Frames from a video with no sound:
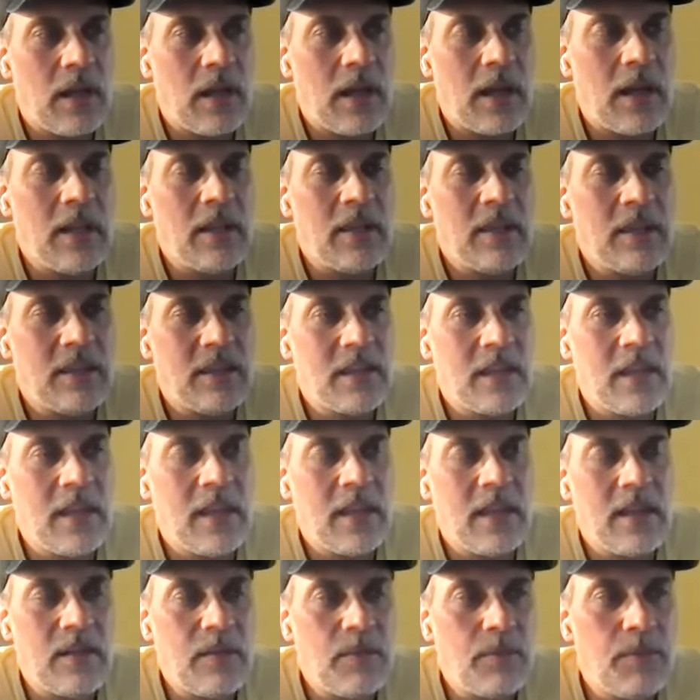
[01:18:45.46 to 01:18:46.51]
I
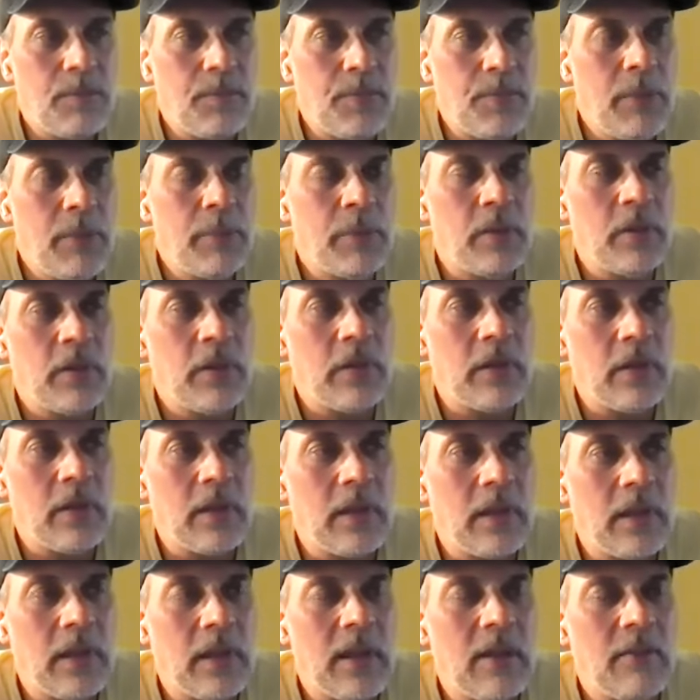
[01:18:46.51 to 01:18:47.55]
think people
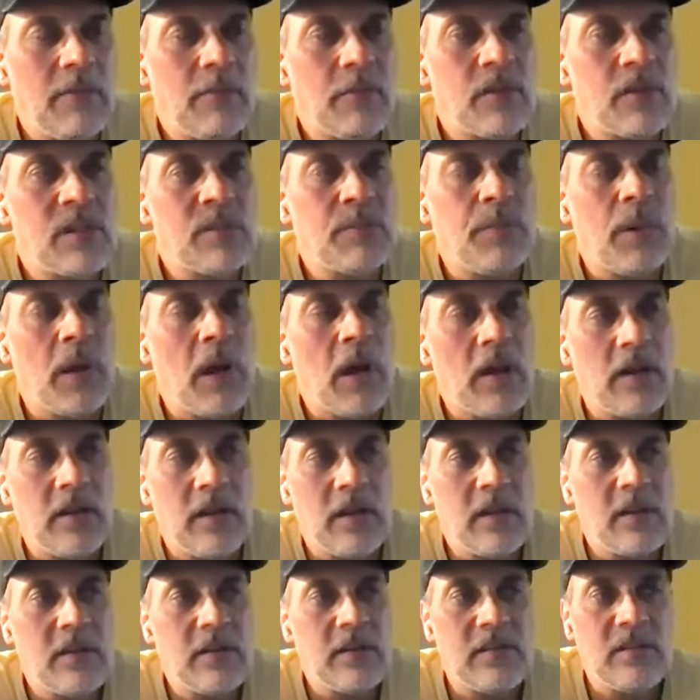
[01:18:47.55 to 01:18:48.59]
have
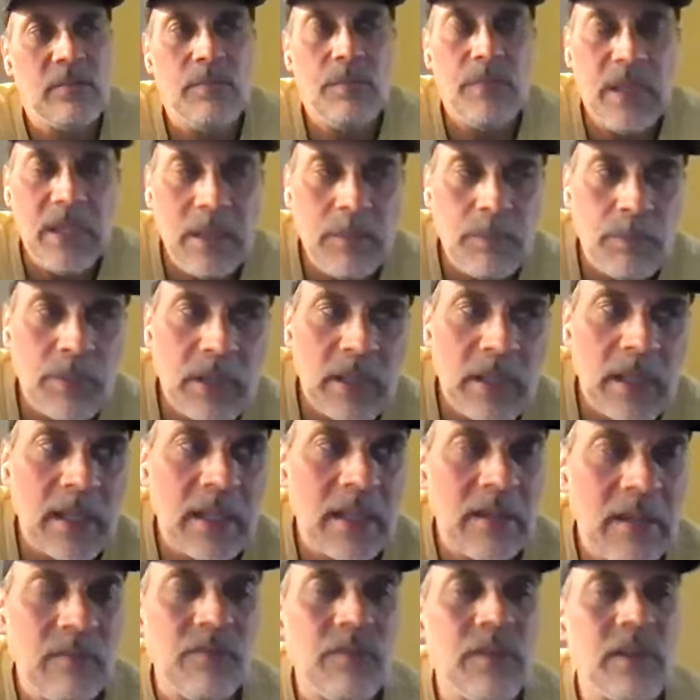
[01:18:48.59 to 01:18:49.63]
responded to me
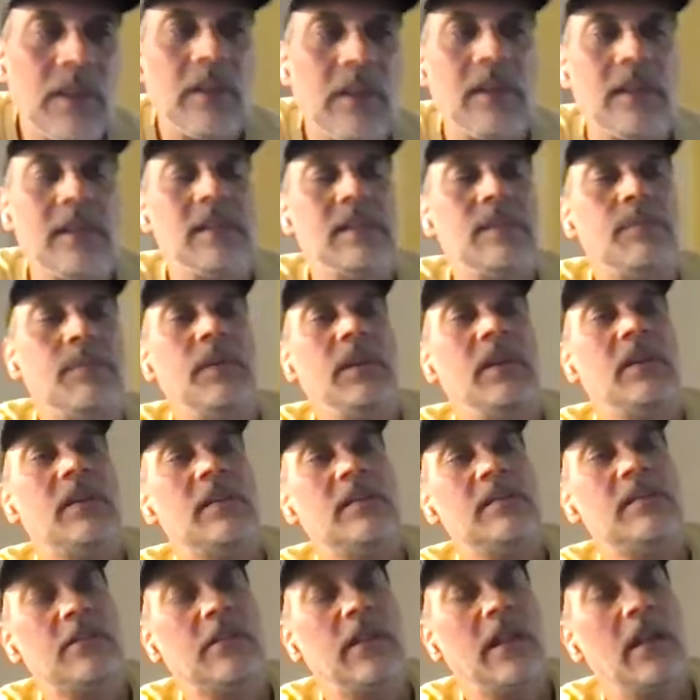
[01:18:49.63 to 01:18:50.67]
playing villains
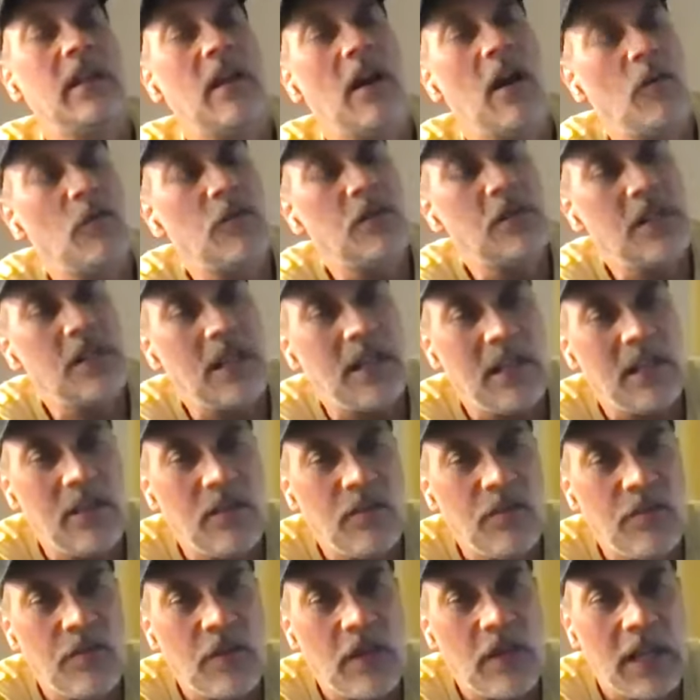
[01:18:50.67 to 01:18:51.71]
because they're like, oh shit,
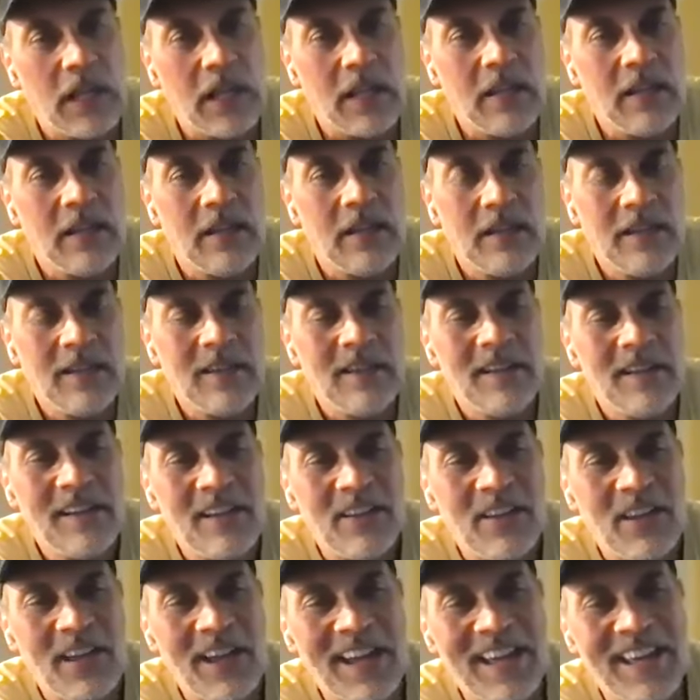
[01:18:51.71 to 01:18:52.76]
he's funny.
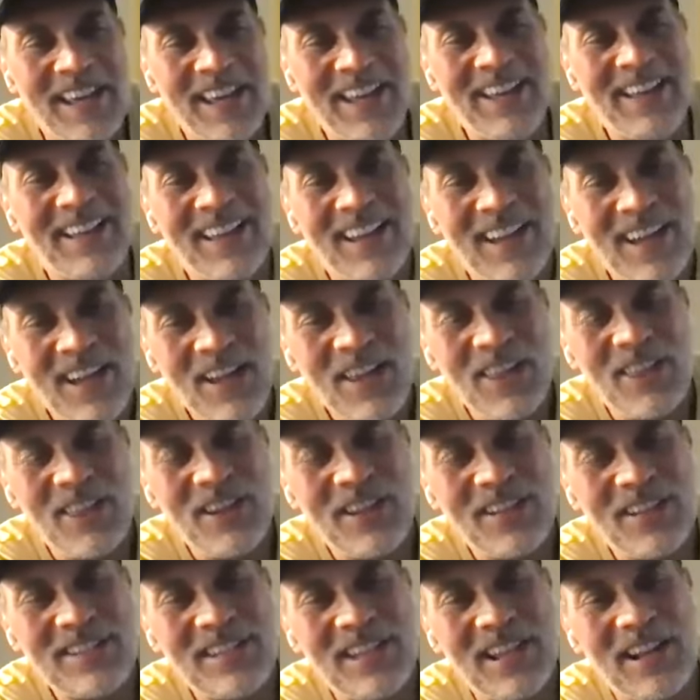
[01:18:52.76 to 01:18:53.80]
Like
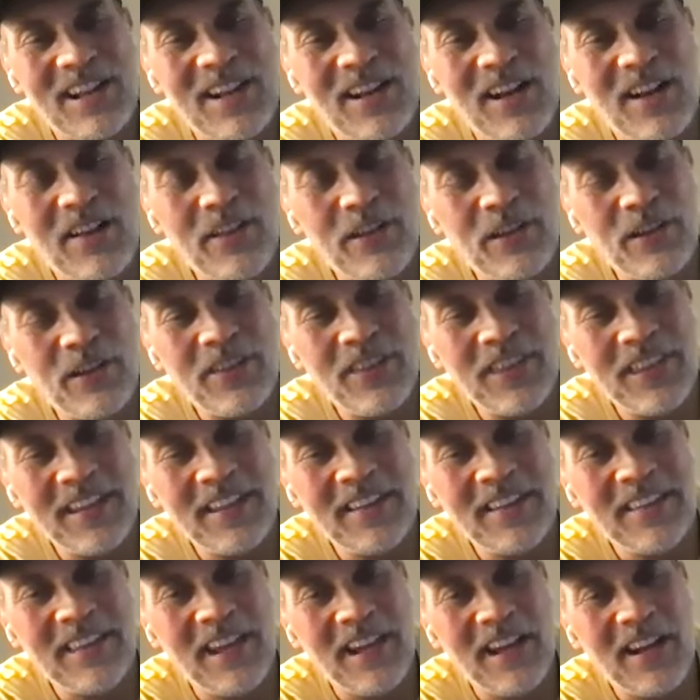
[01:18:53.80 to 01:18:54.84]
that's that other
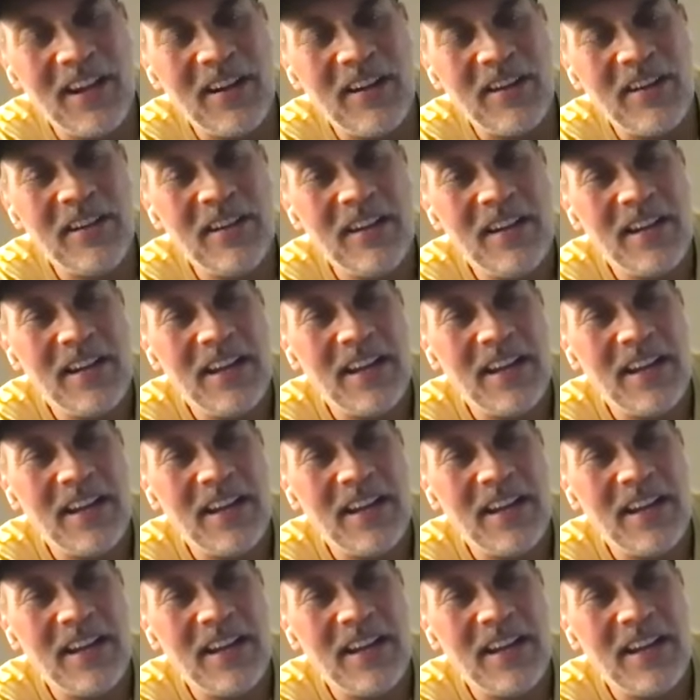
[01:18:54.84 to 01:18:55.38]
thing there.